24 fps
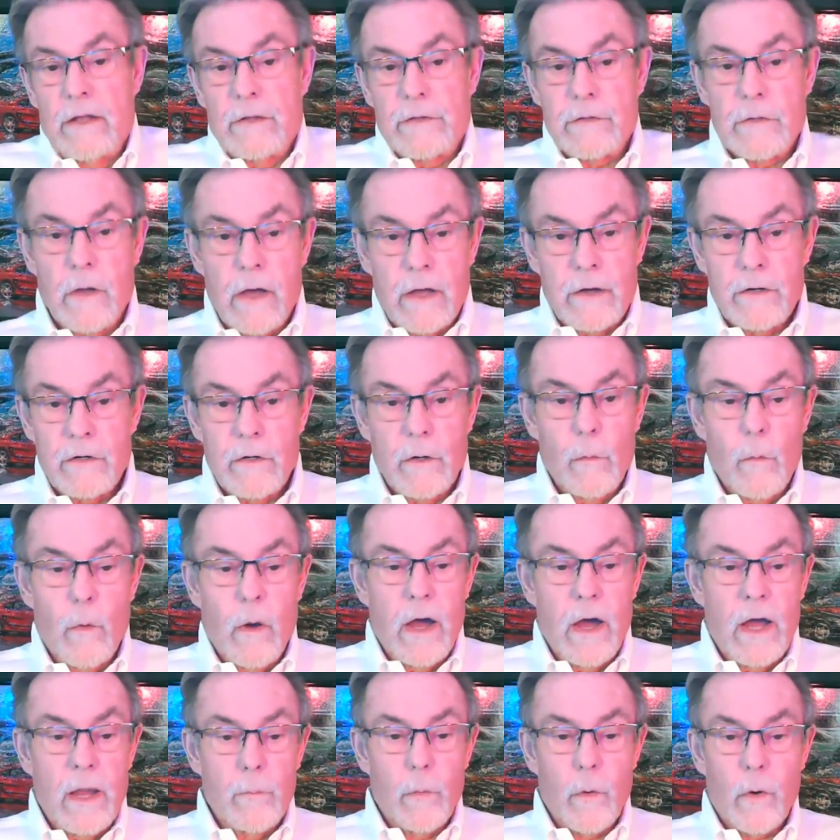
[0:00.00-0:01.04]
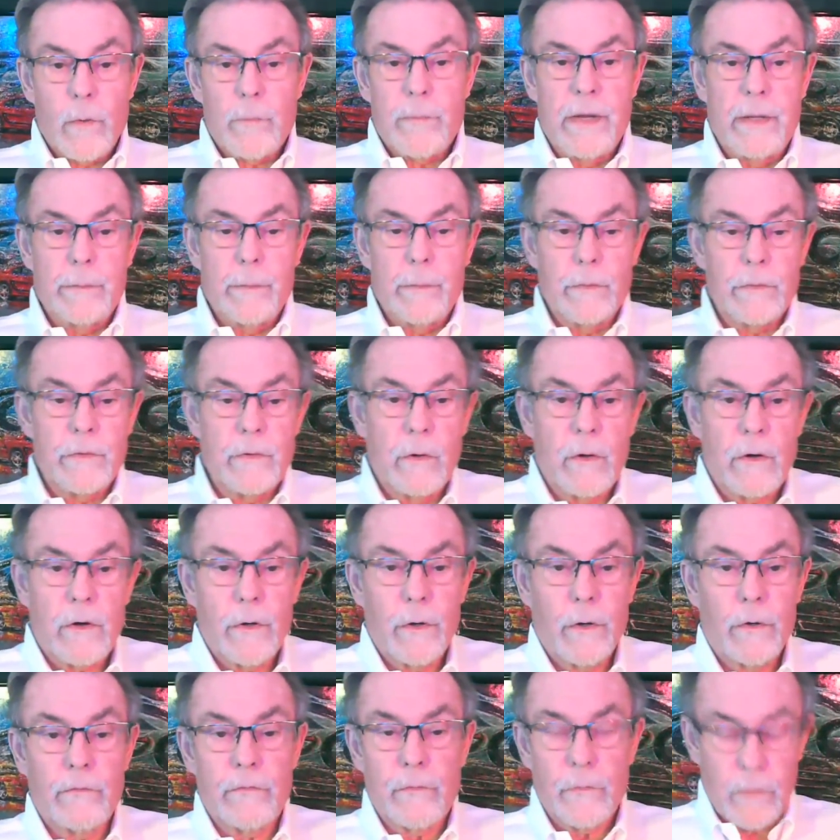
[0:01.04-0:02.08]
So I don't know why more people don't
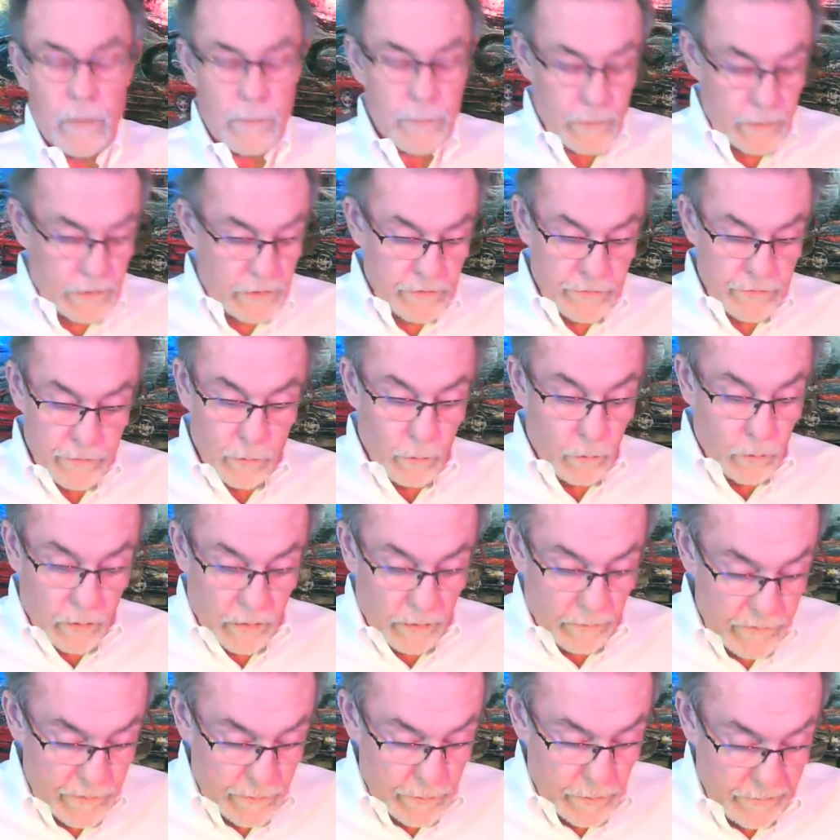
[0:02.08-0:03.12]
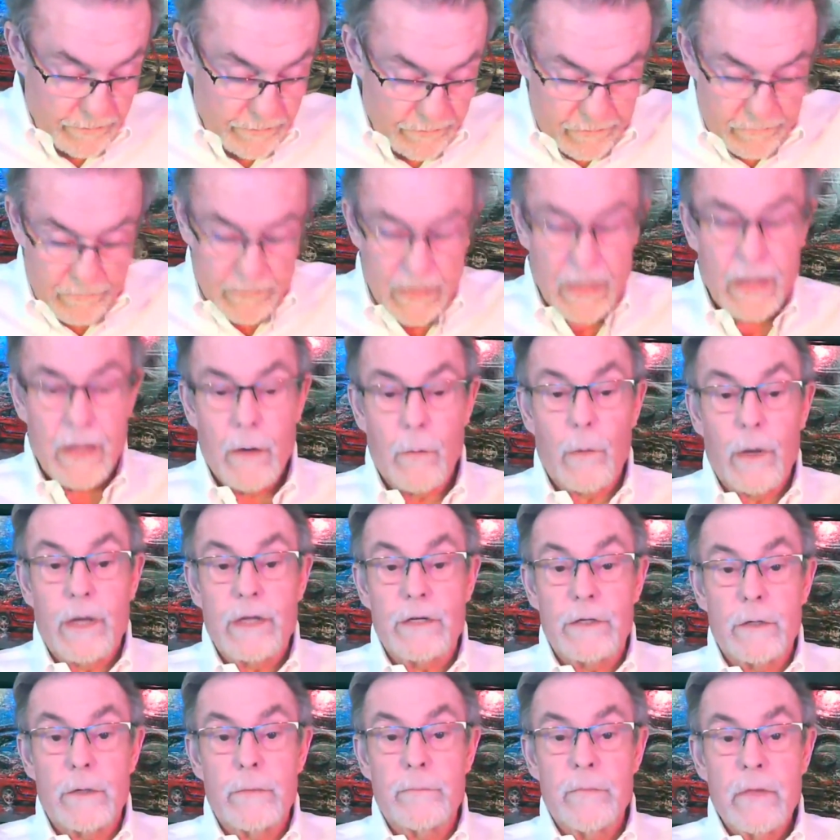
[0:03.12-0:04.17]
curve their upper control arms, but uh, we
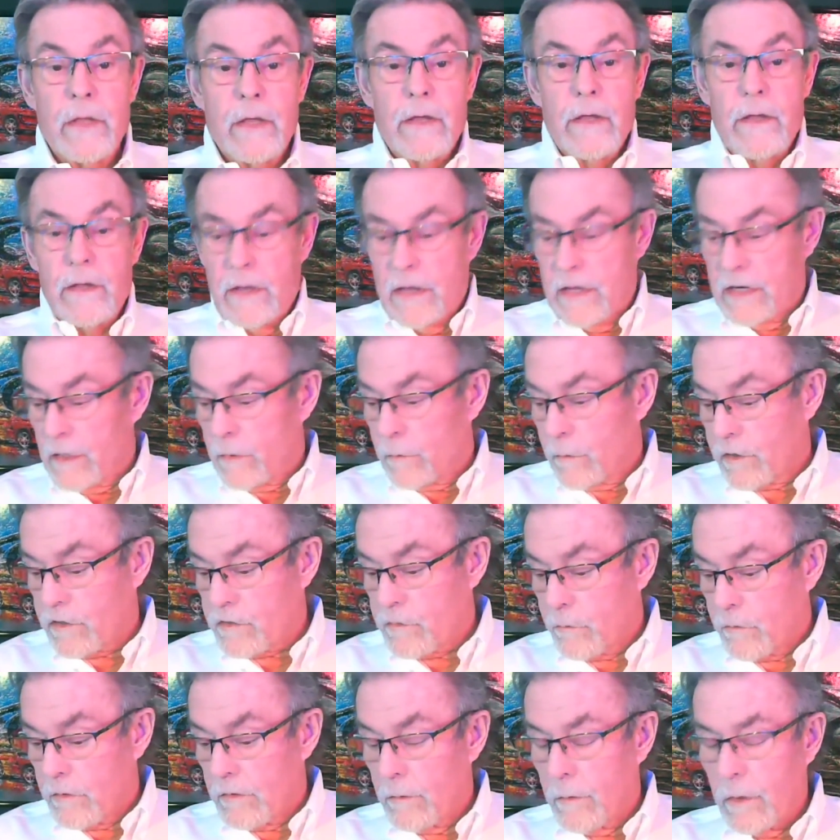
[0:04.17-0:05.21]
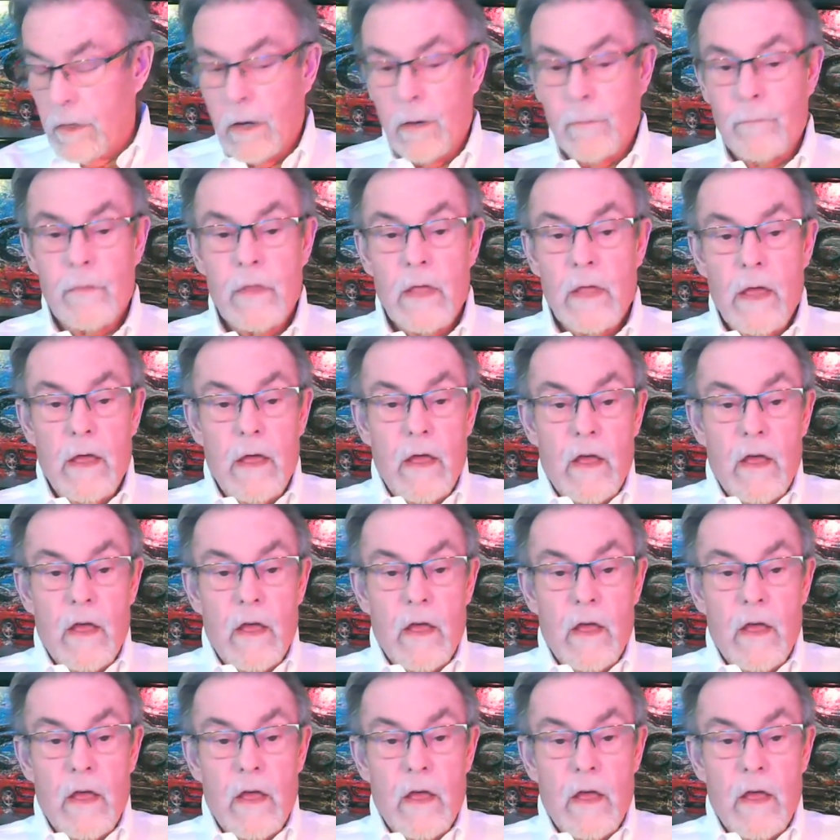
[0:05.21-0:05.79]
do, and it works very well.